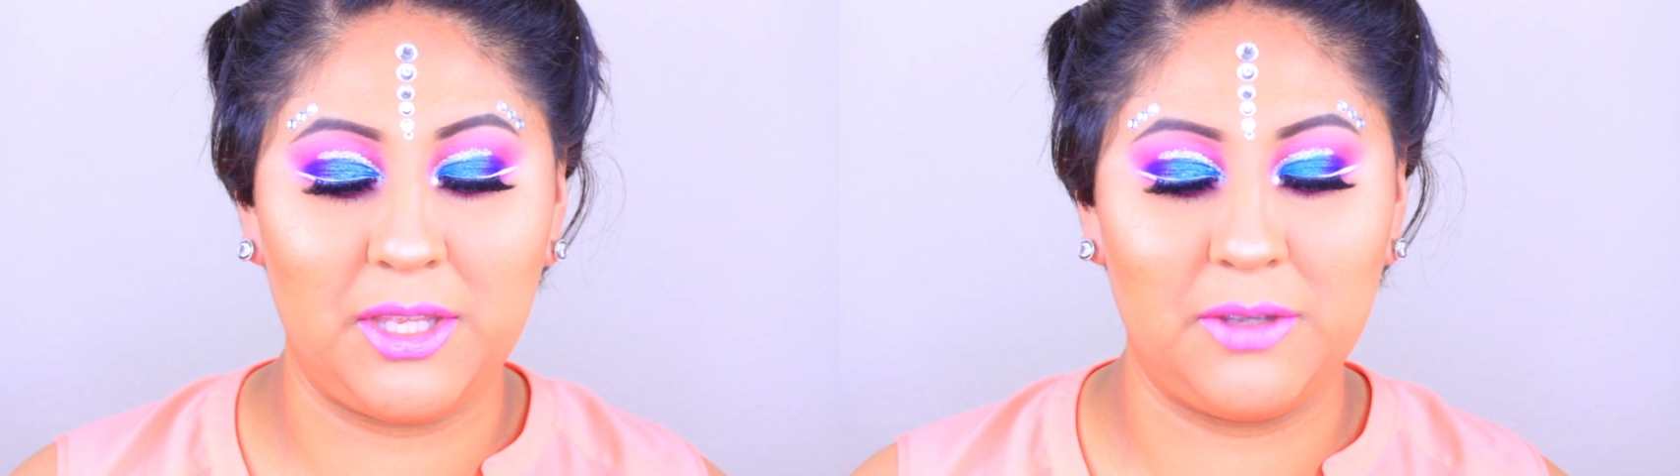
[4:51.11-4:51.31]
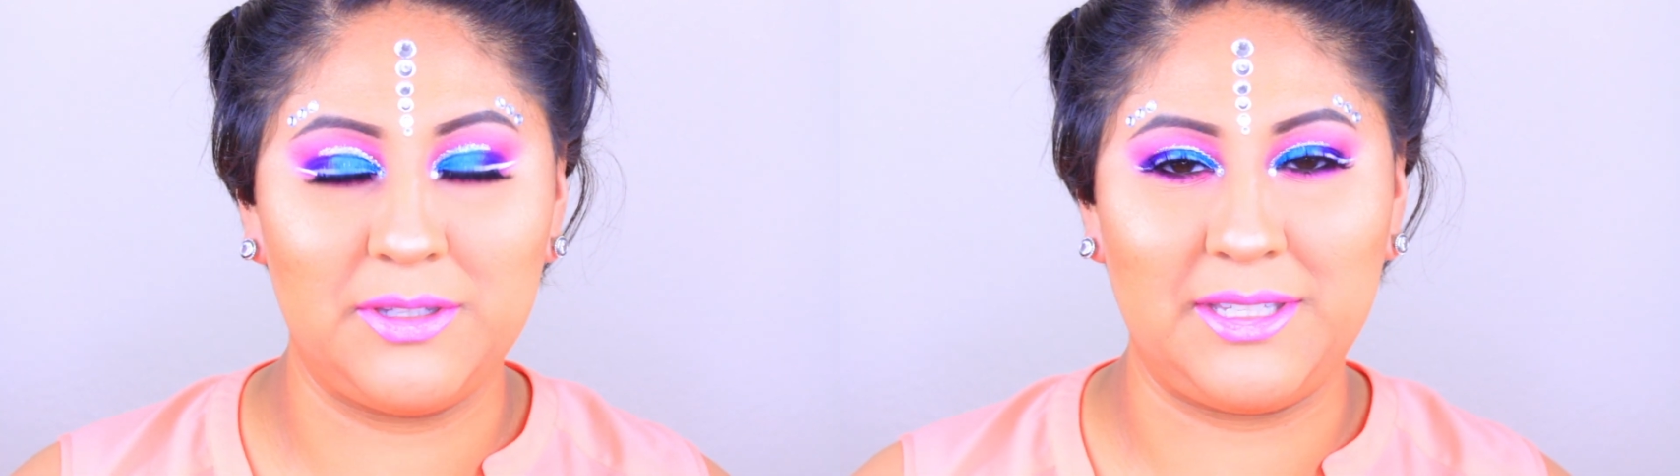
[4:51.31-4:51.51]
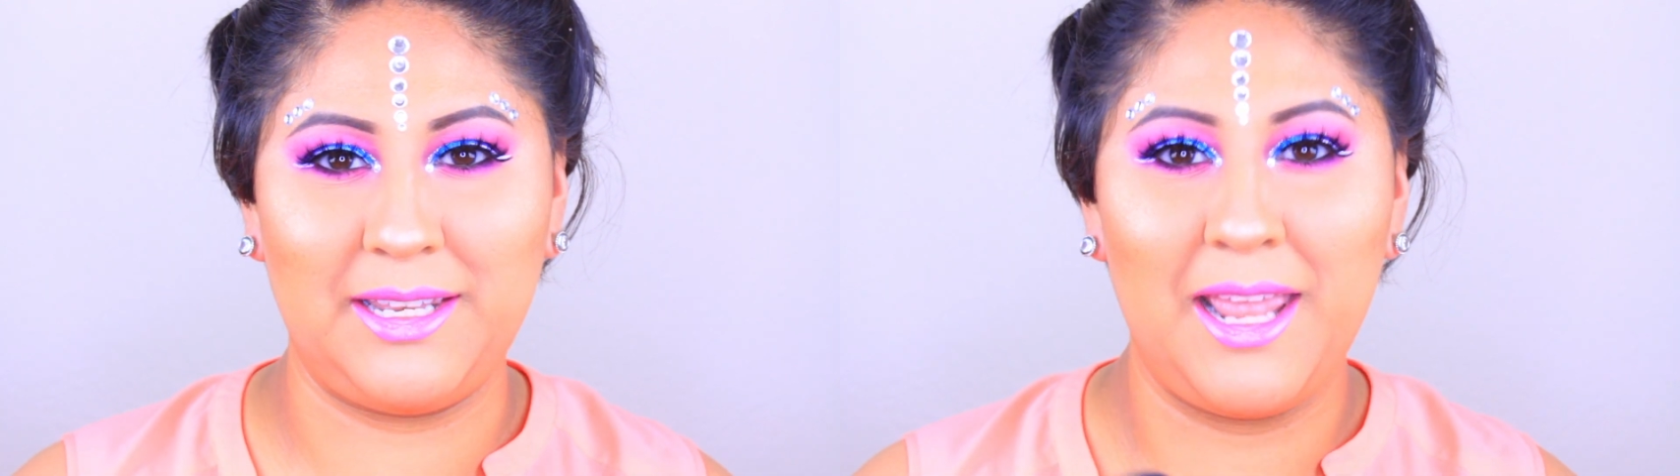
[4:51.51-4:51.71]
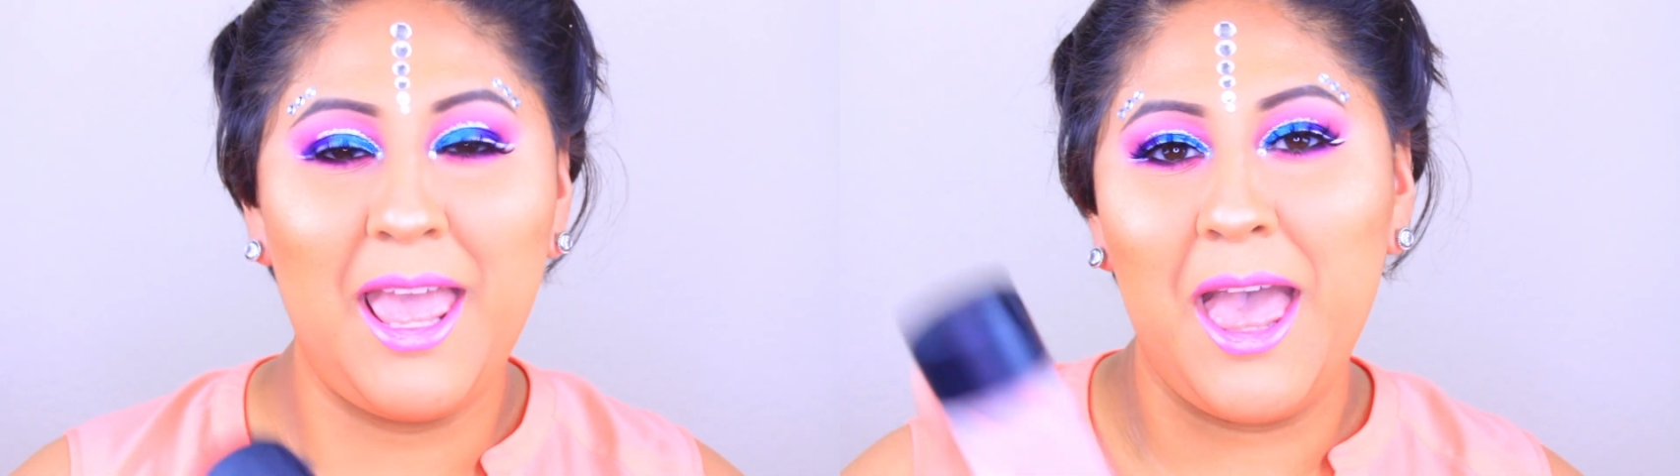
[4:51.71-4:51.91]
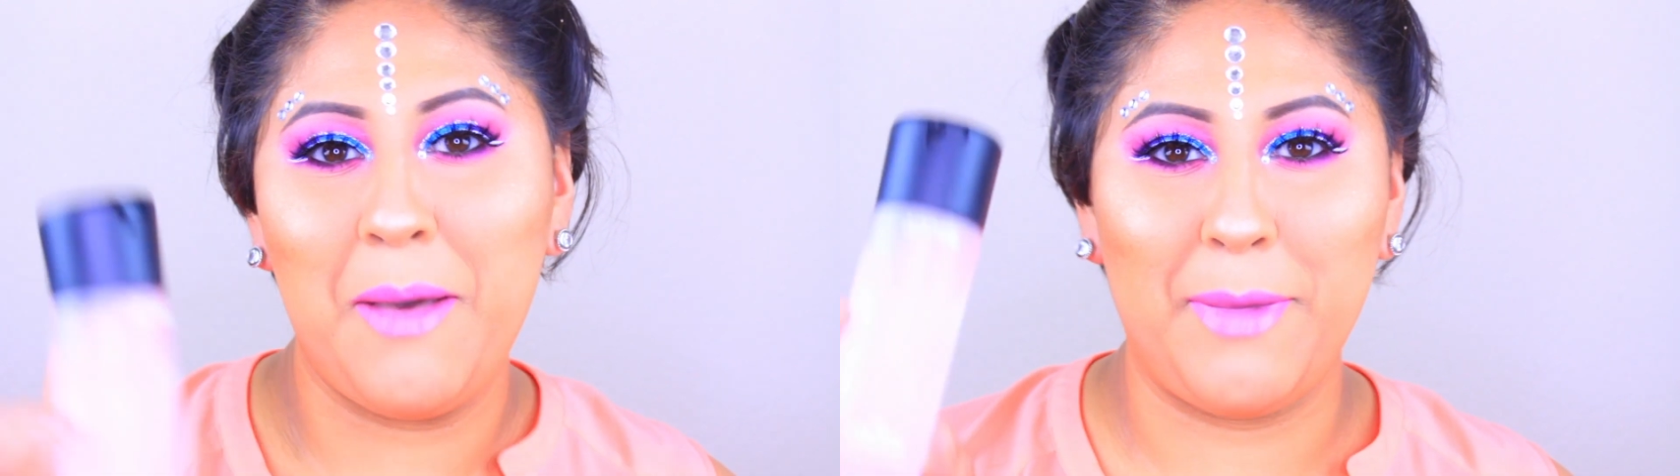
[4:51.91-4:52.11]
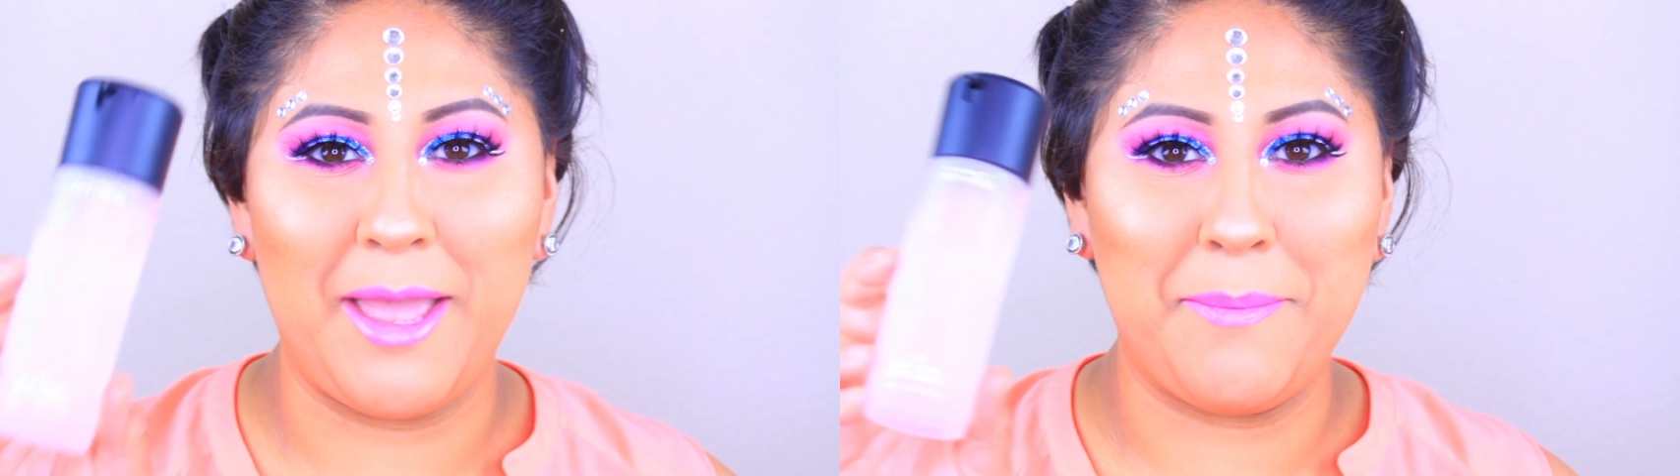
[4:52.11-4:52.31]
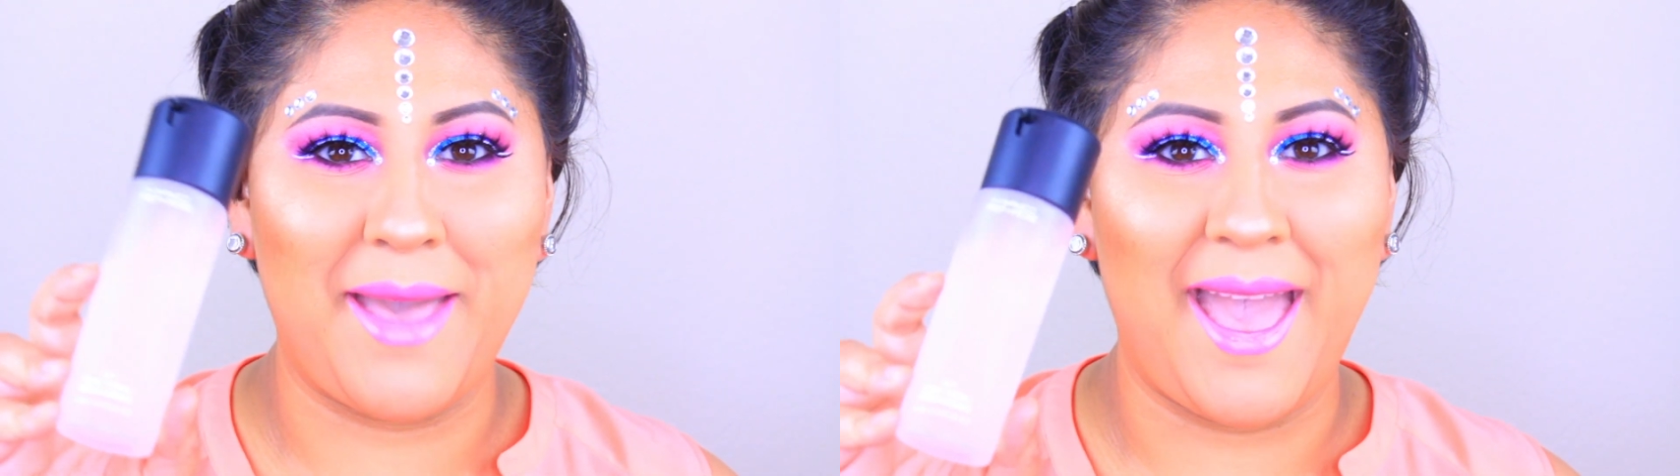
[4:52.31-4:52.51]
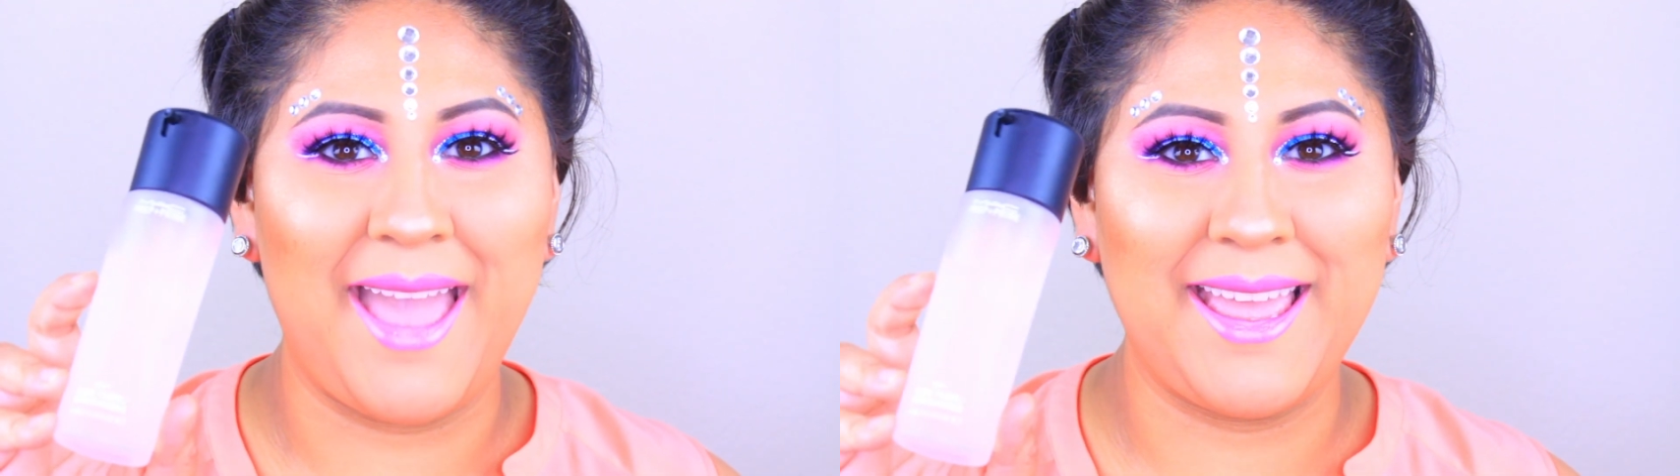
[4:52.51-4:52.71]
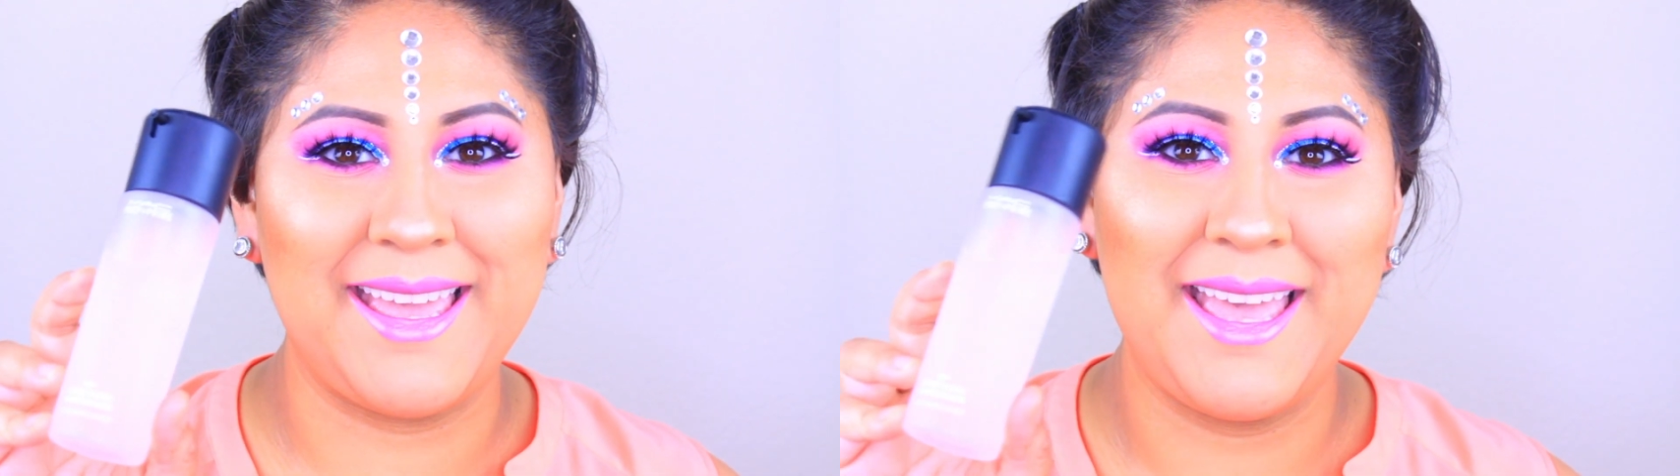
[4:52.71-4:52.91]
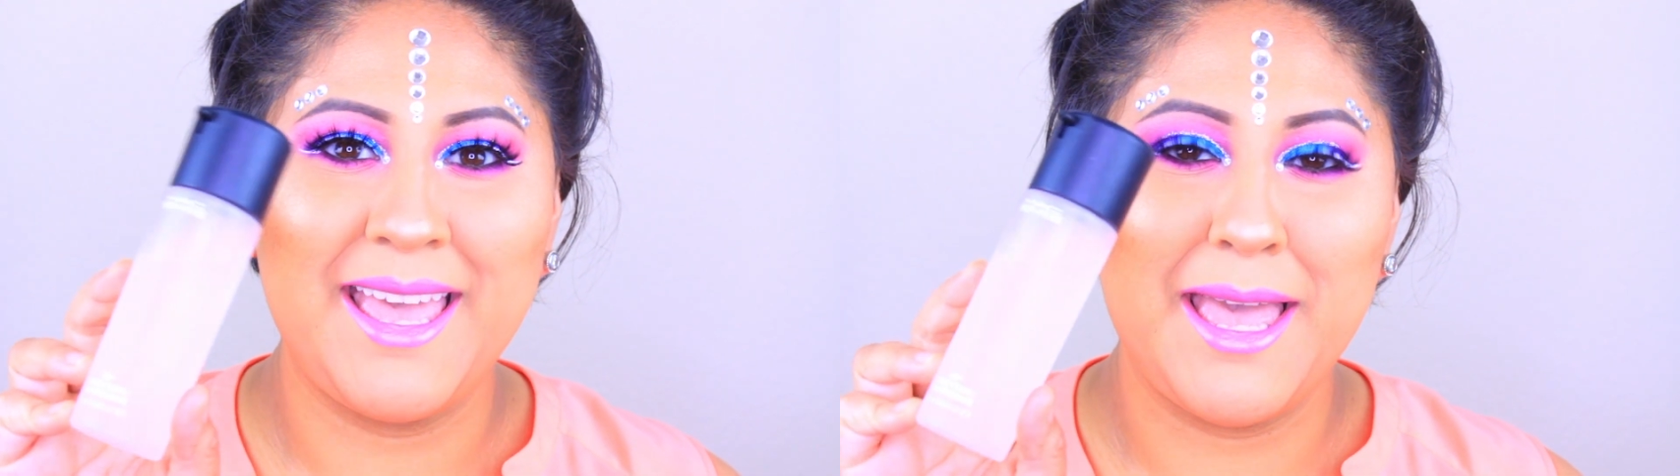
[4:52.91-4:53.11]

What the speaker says: using my MAC